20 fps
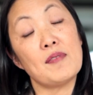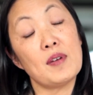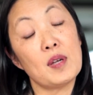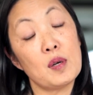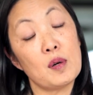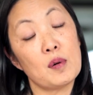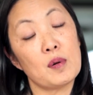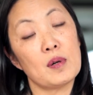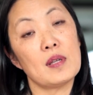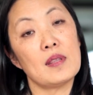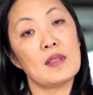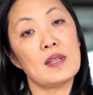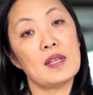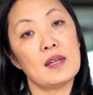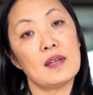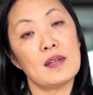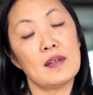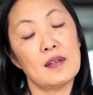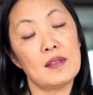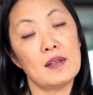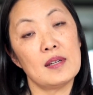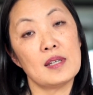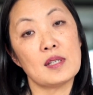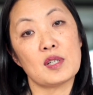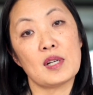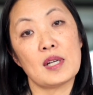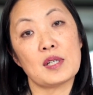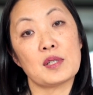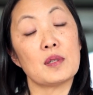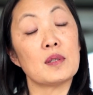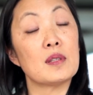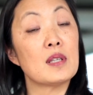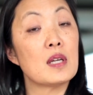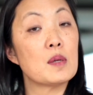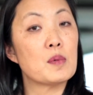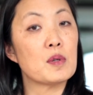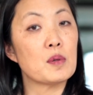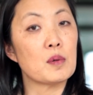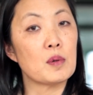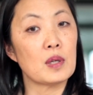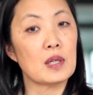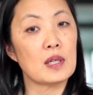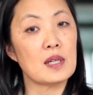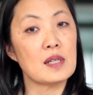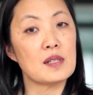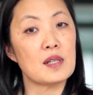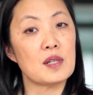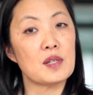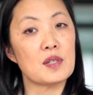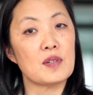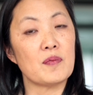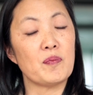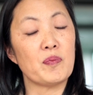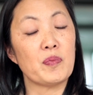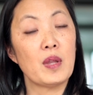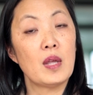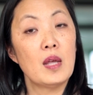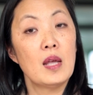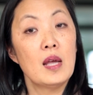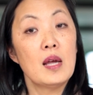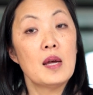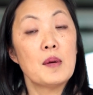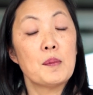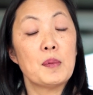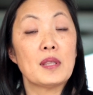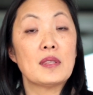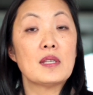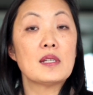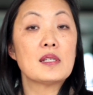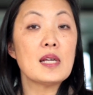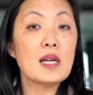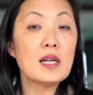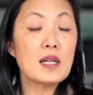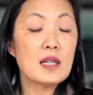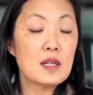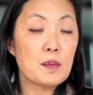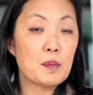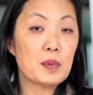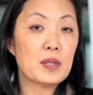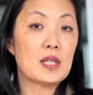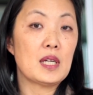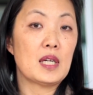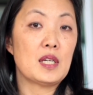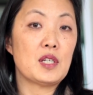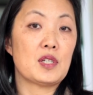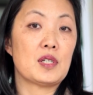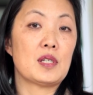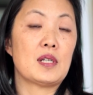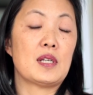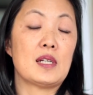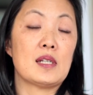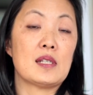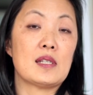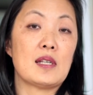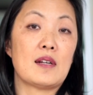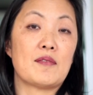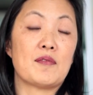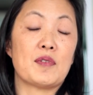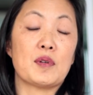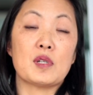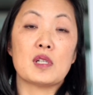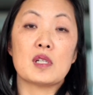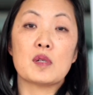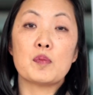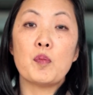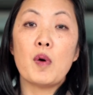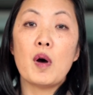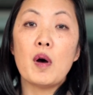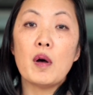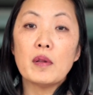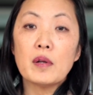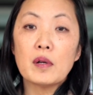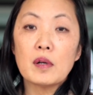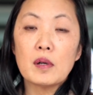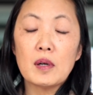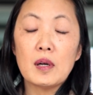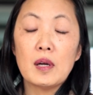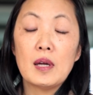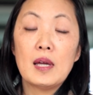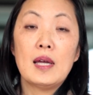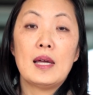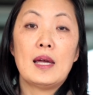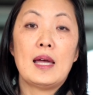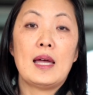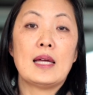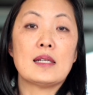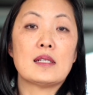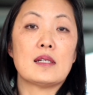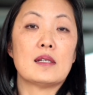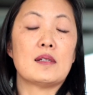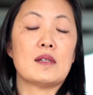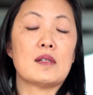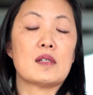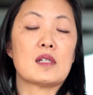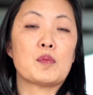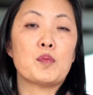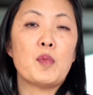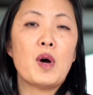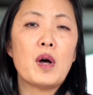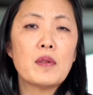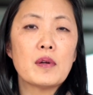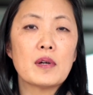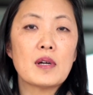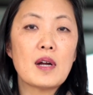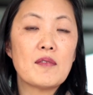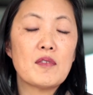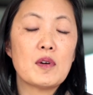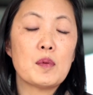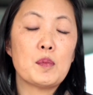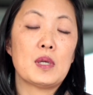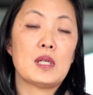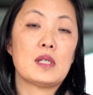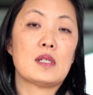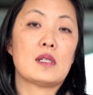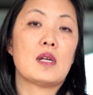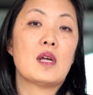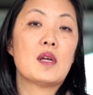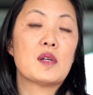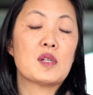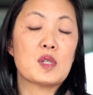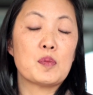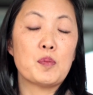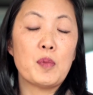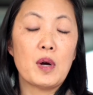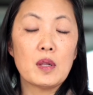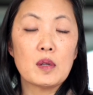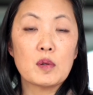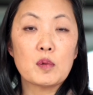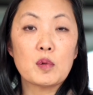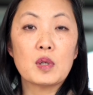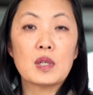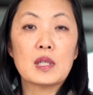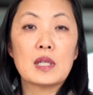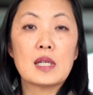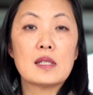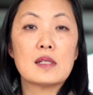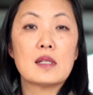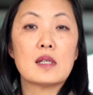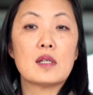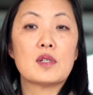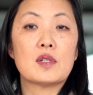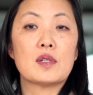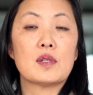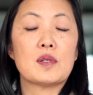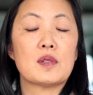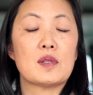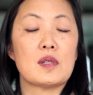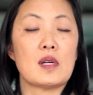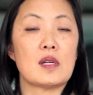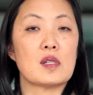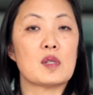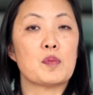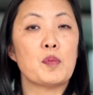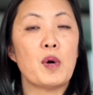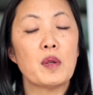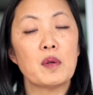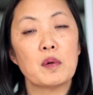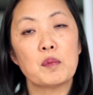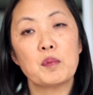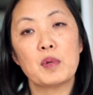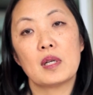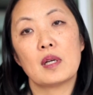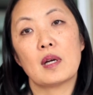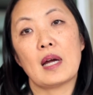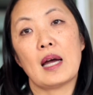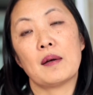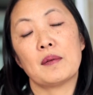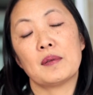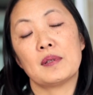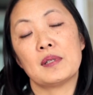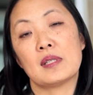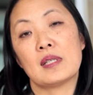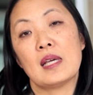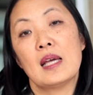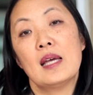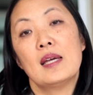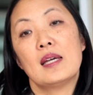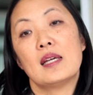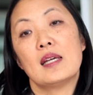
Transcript: FAO or in the International Labour Organization. But the second implication is that for smaller entities, smaller governments, smaller organizations, smaller media outlets,